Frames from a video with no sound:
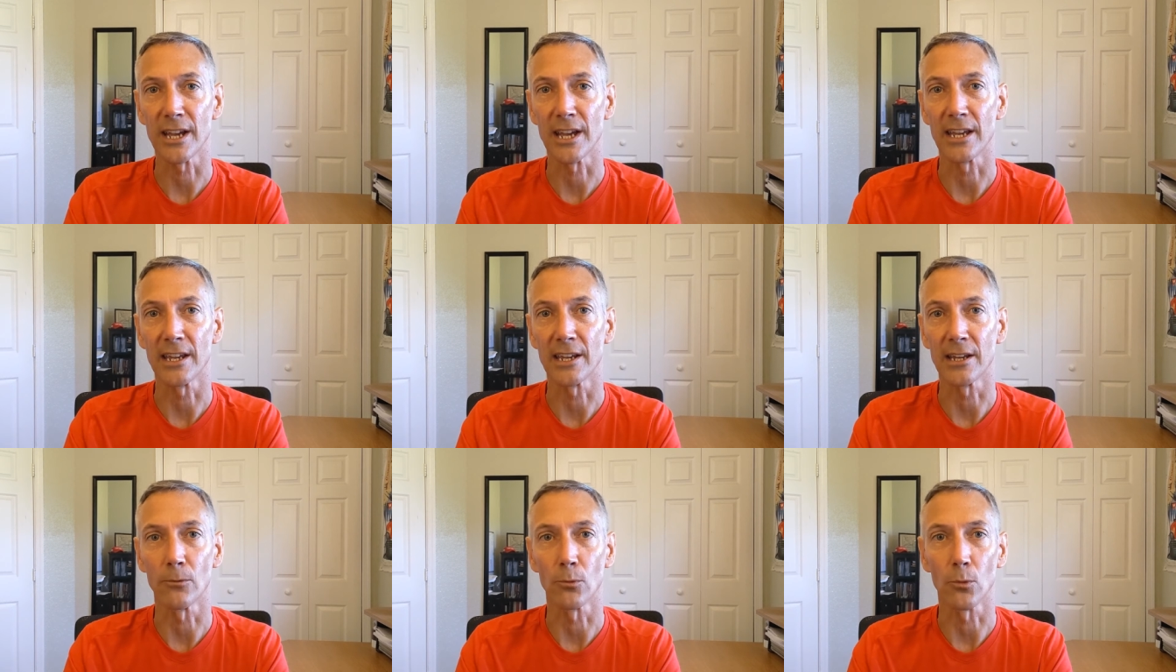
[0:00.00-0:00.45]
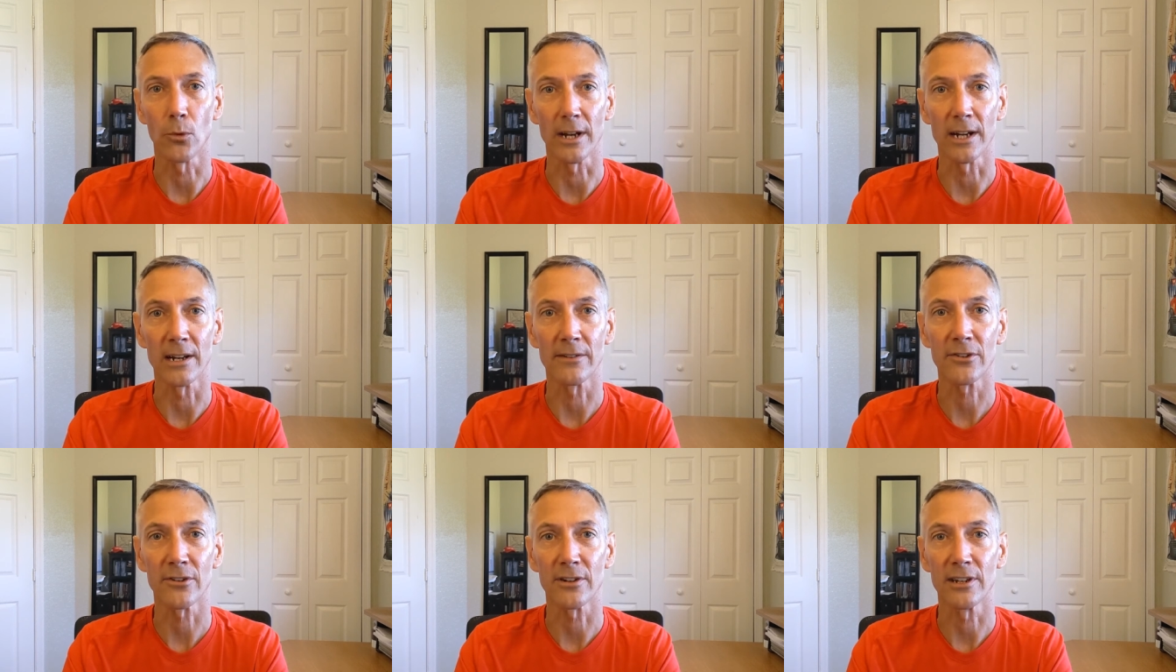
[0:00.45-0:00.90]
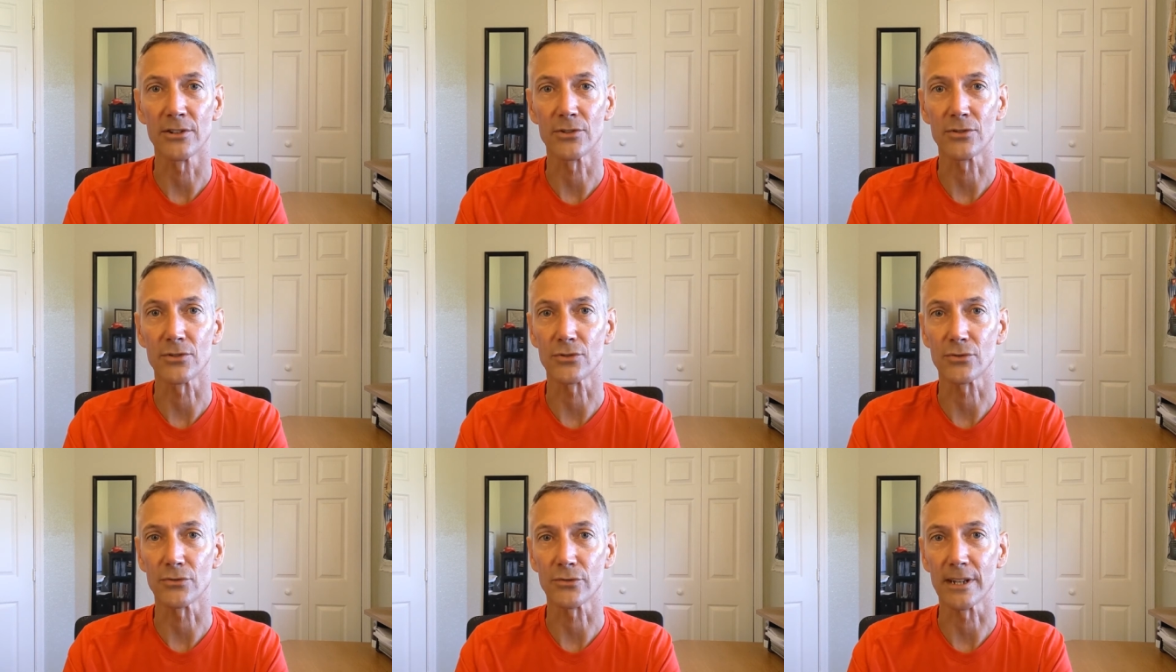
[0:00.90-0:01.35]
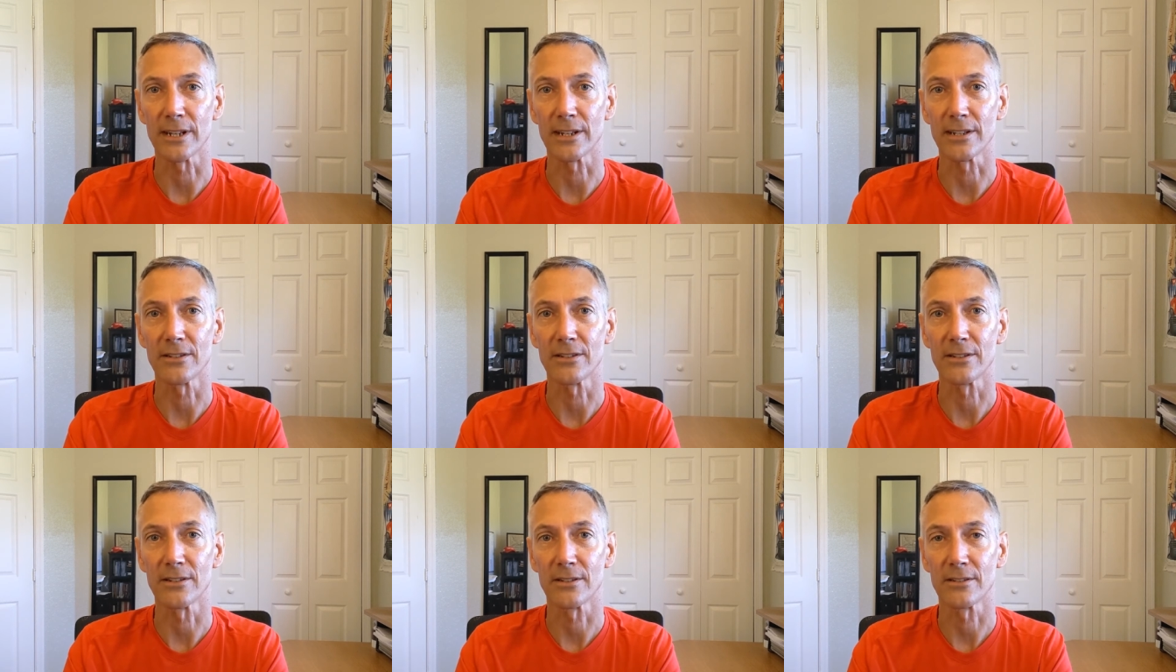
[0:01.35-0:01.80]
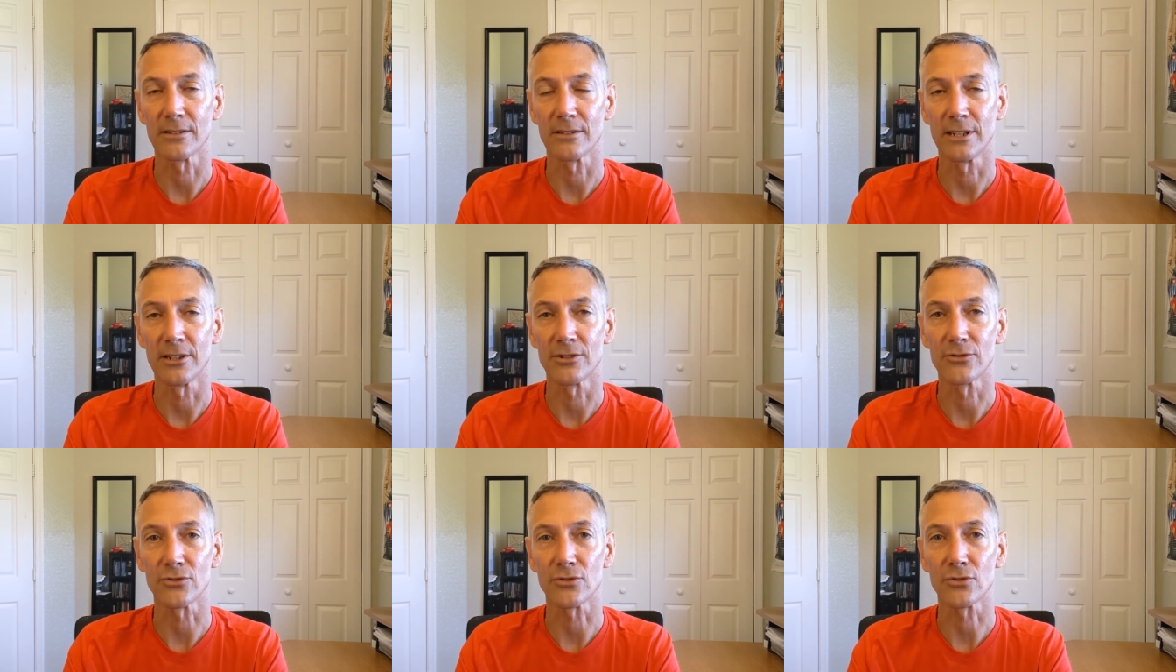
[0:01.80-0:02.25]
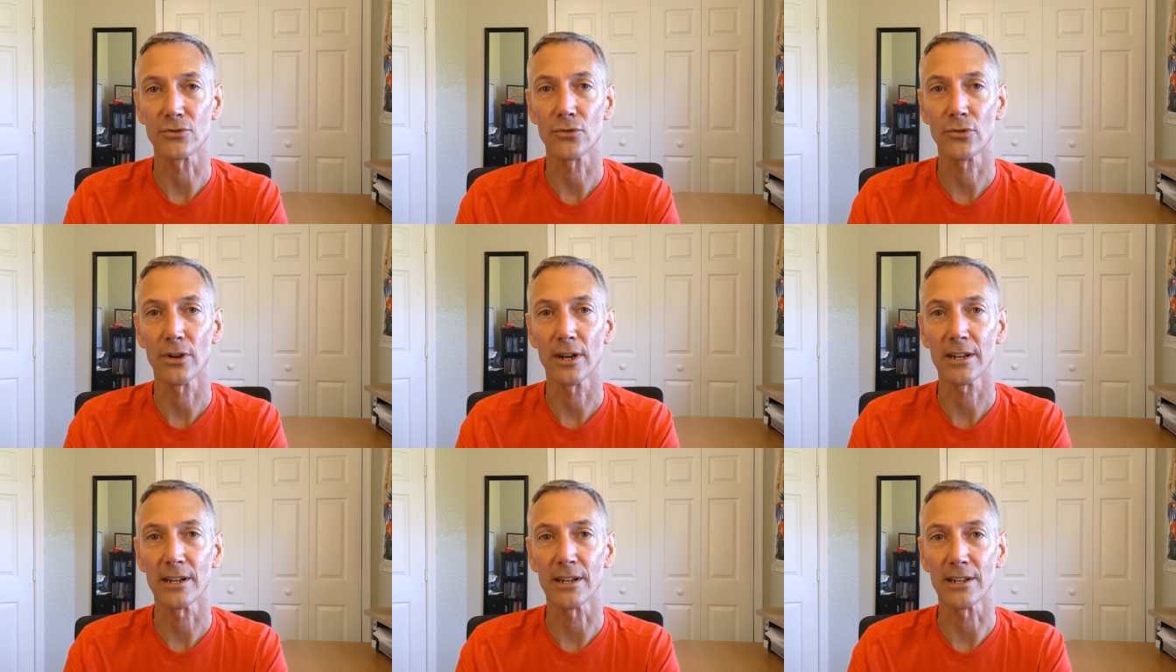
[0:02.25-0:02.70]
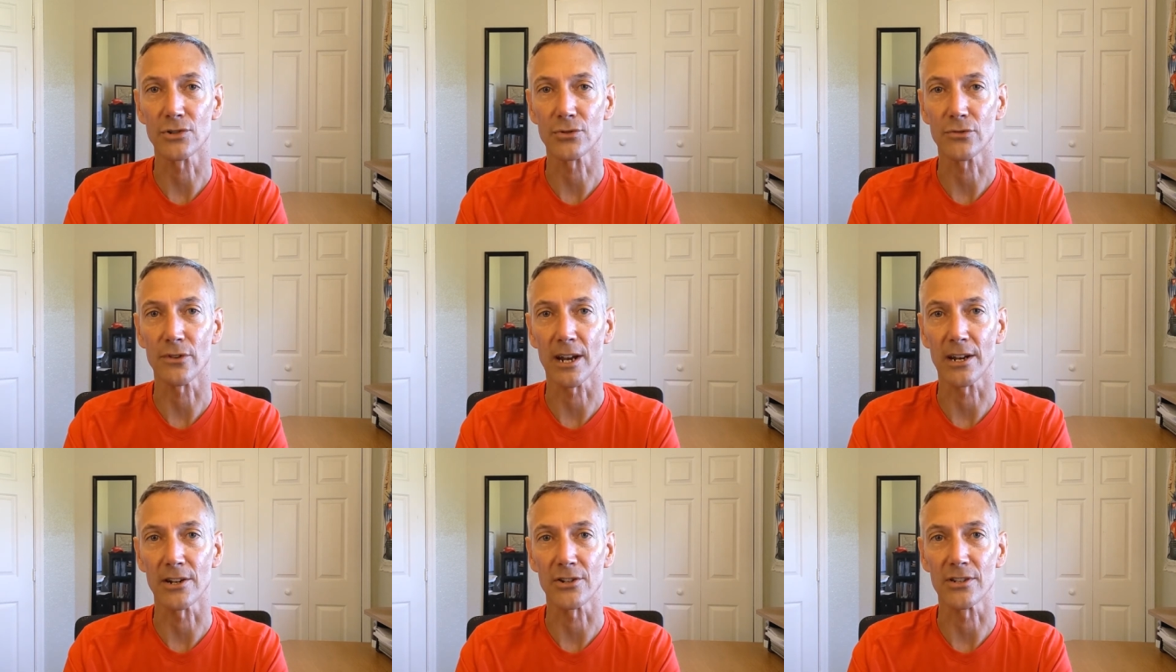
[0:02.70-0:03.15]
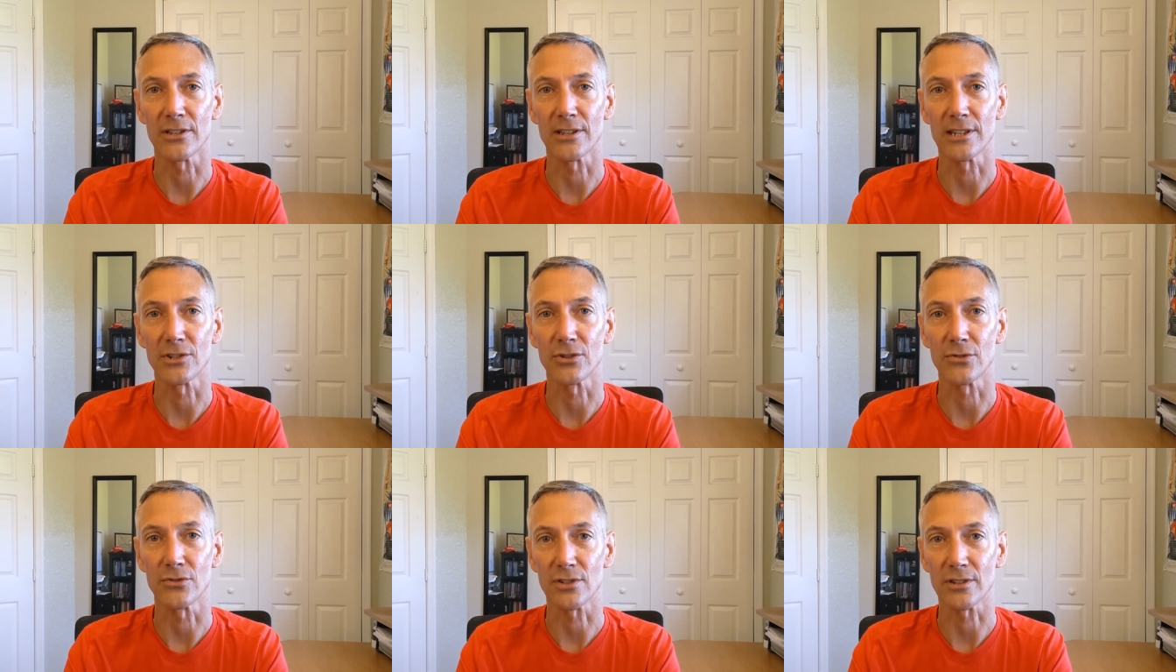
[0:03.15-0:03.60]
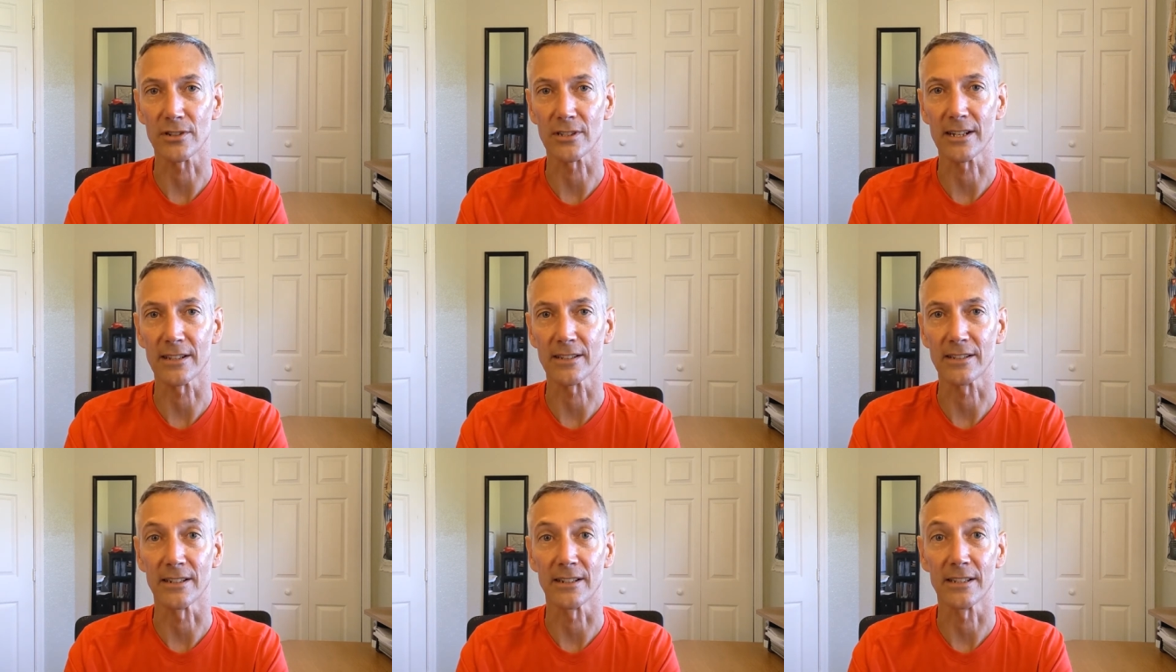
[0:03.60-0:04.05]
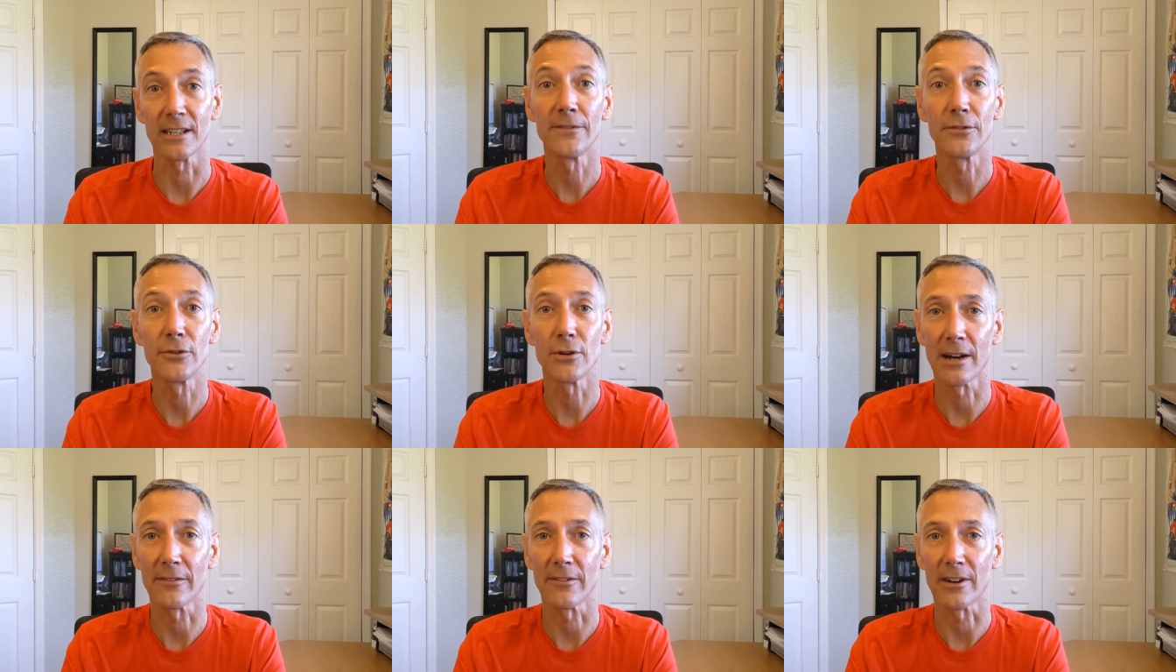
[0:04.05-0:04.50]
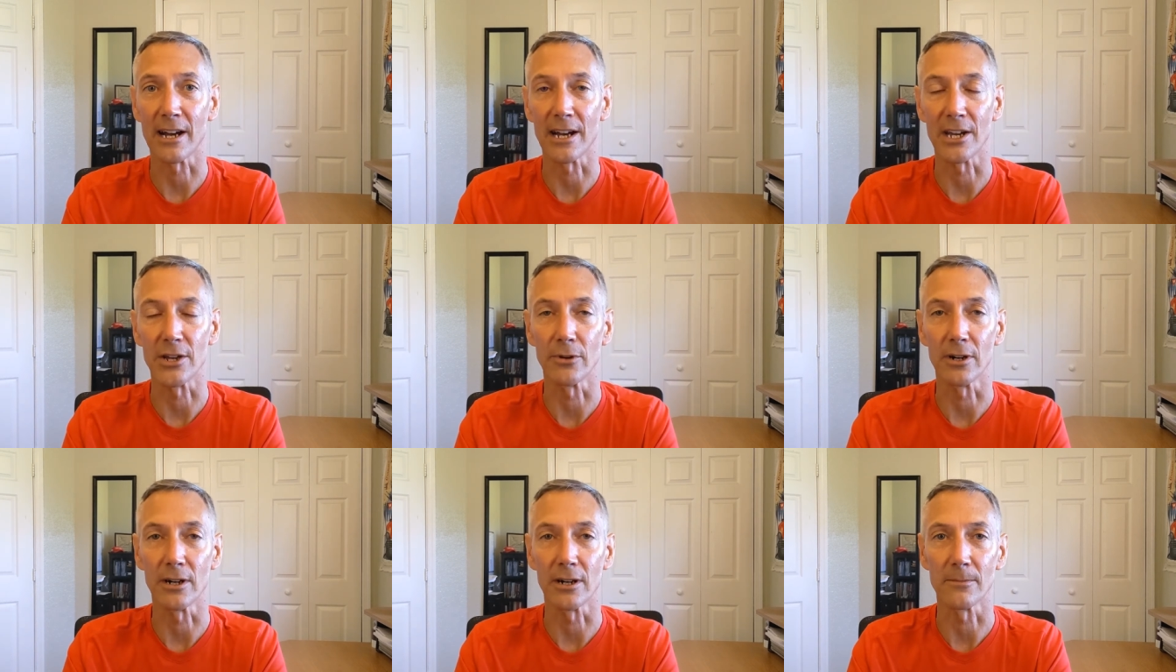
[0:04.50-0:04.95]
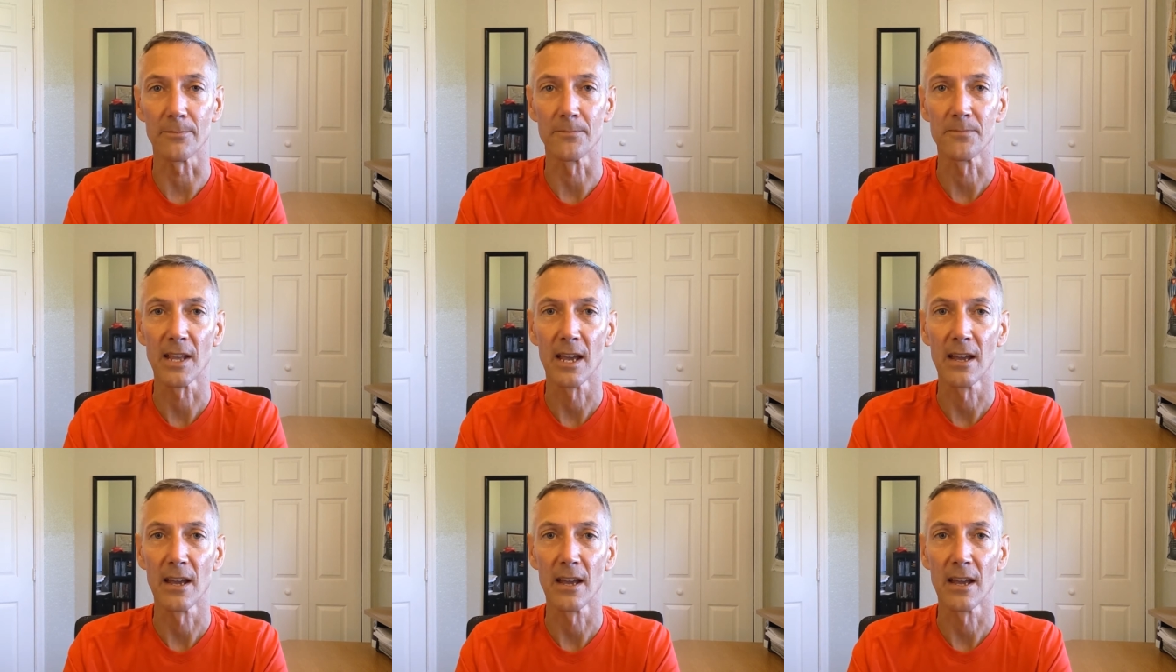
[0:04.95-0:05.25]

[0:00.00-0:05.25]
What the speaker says: in whatever interest crediting strategy that you selected, if you have an IUL.